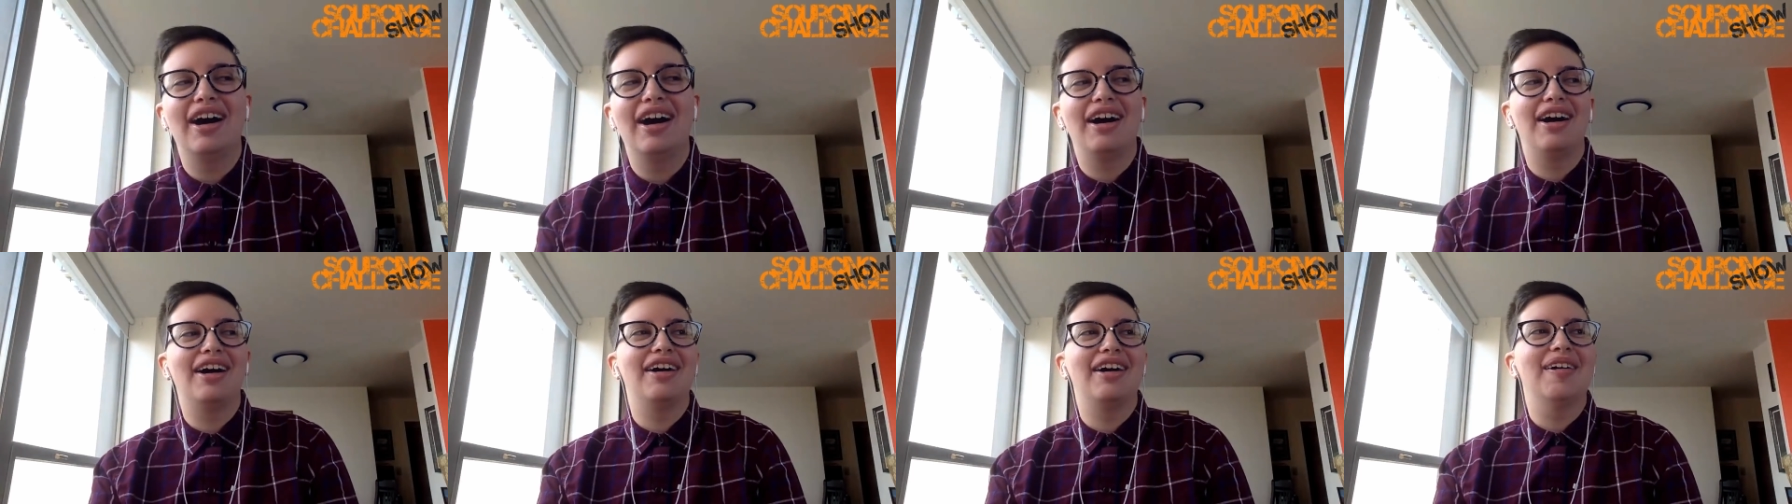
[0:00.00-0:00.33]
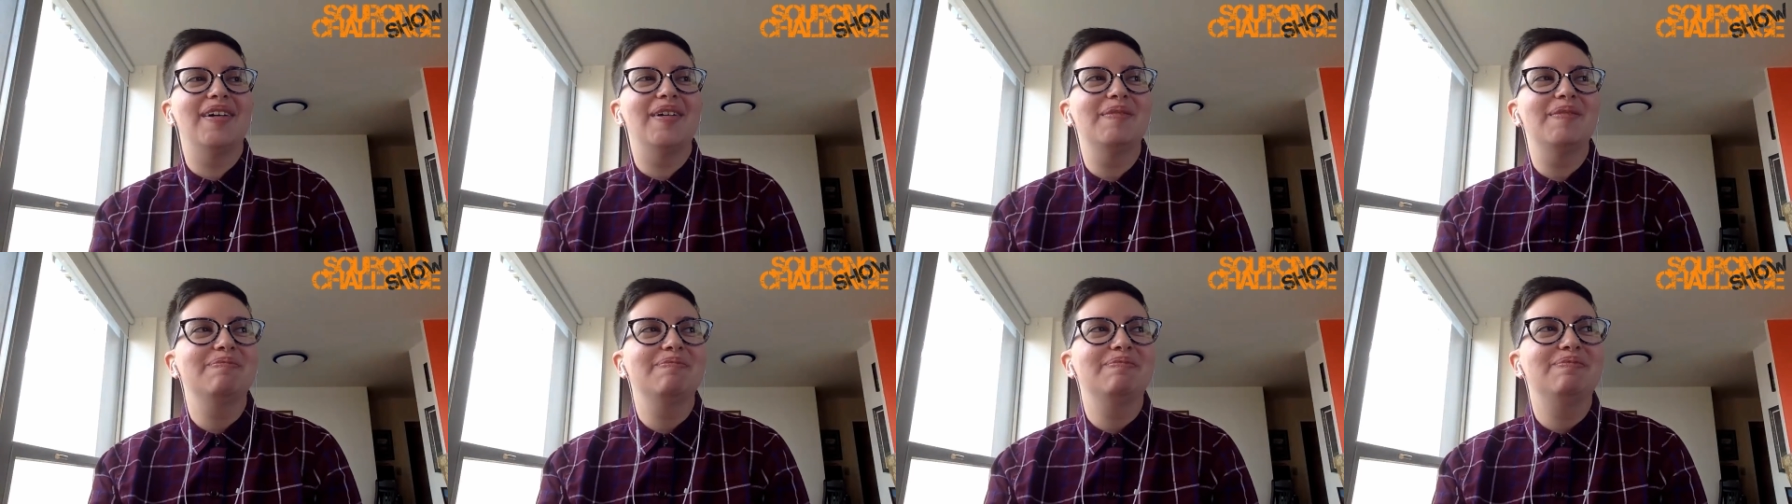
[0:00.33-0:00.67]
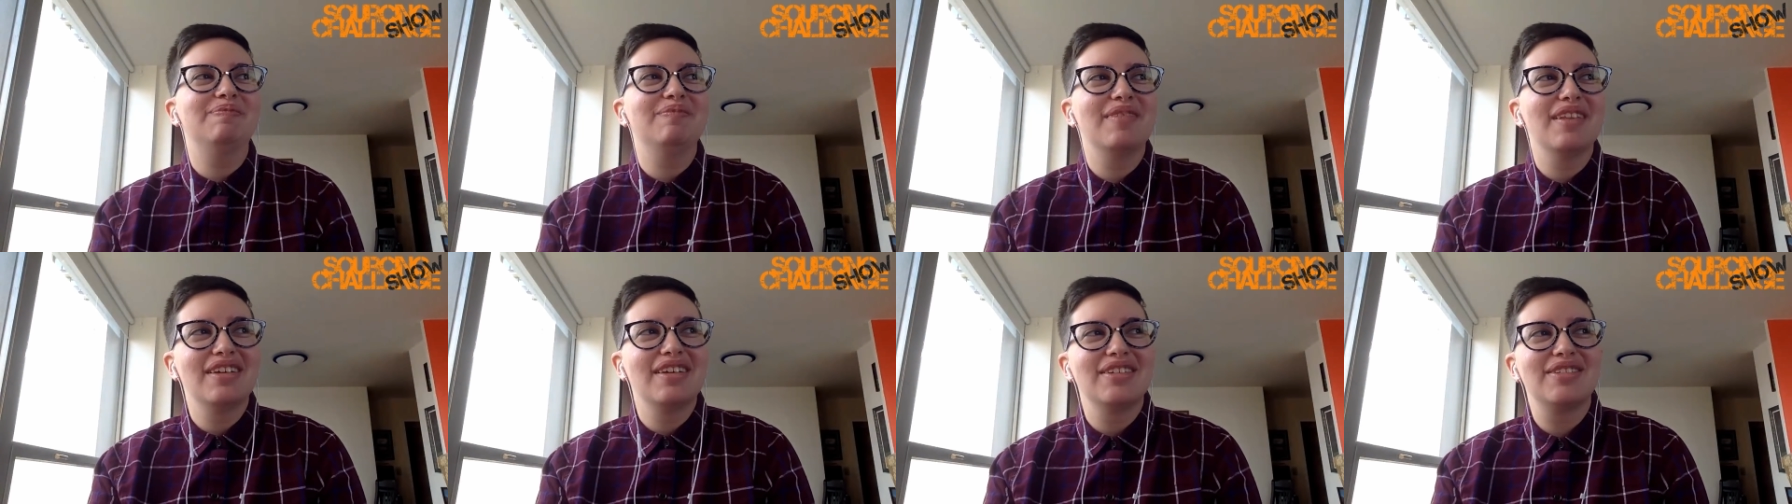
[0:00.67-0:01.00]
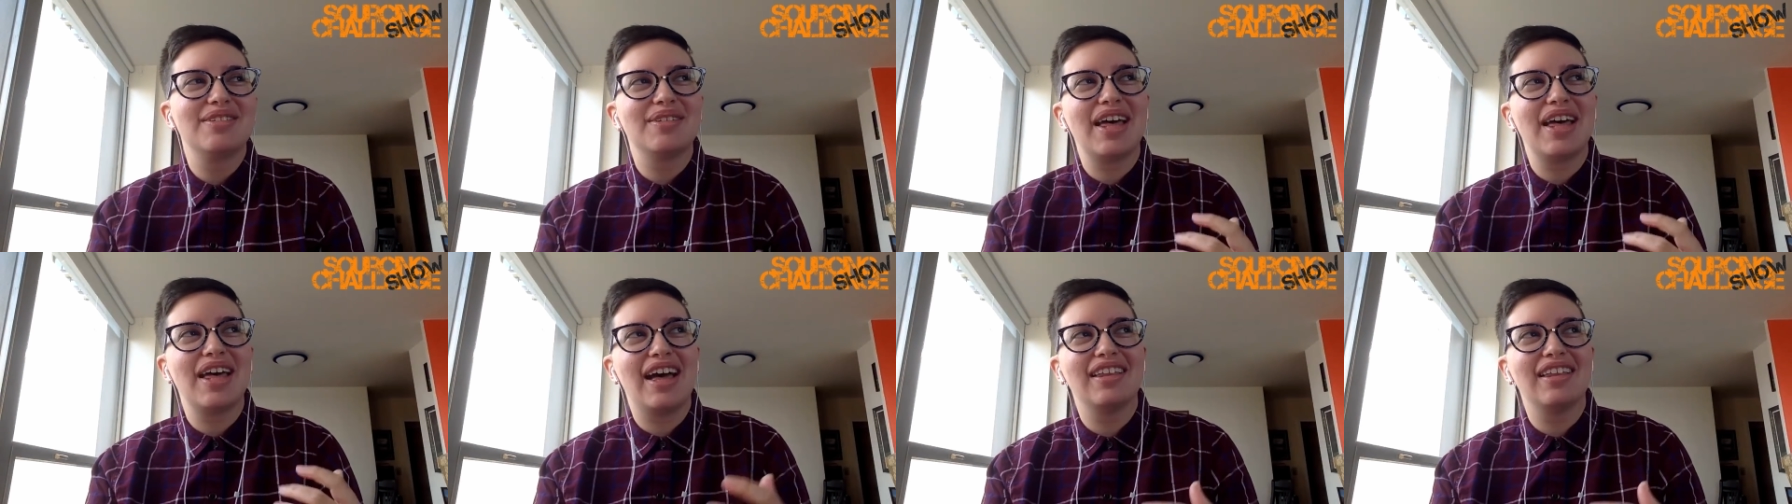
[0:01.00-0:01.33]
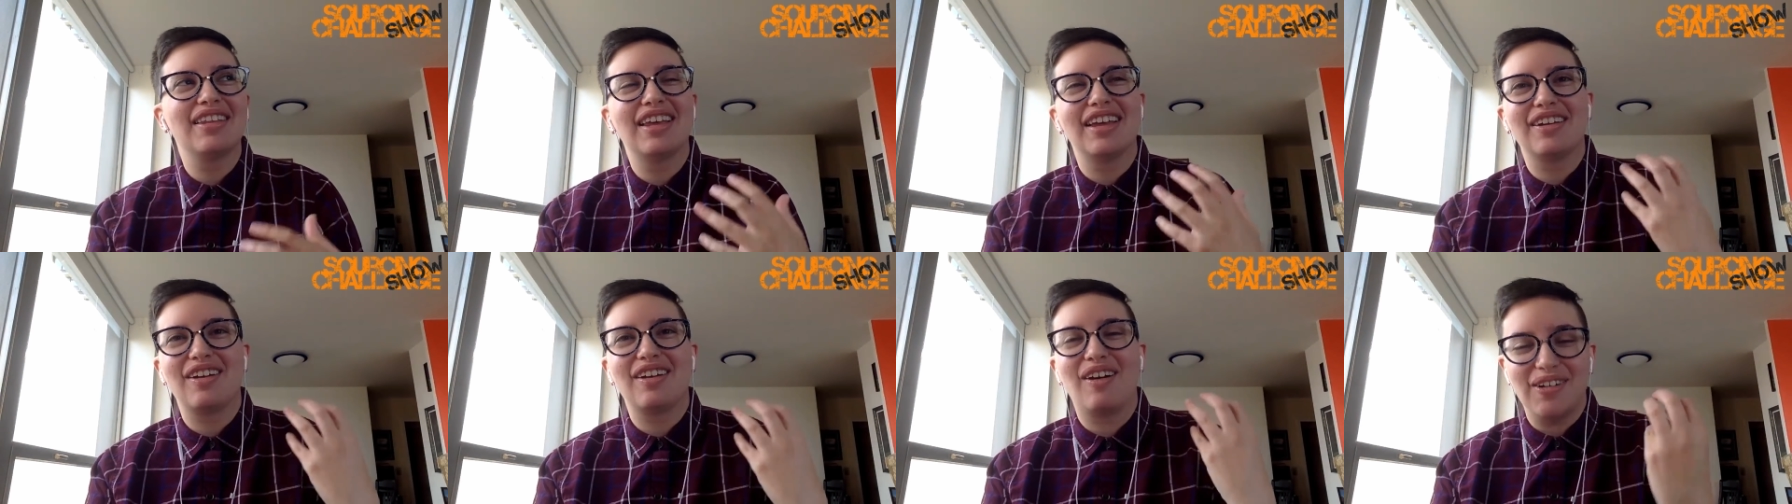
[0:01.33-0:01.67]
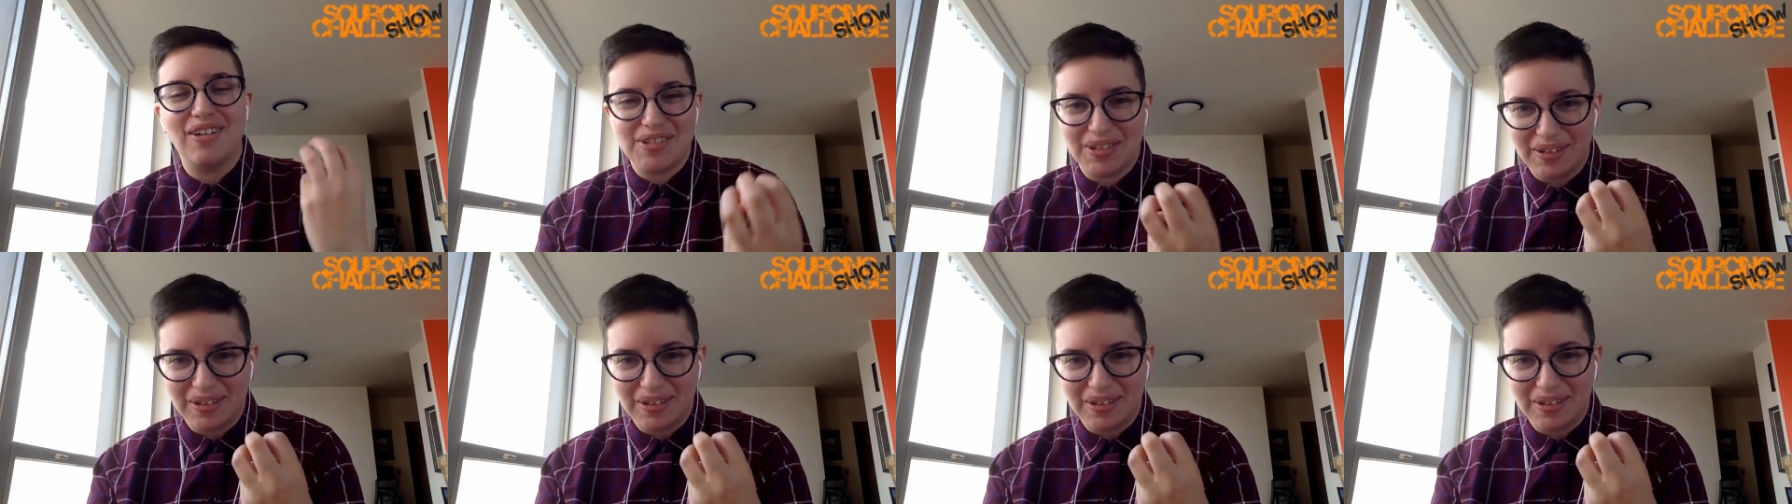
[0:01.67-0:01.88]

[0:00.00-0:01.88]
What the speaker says: So that like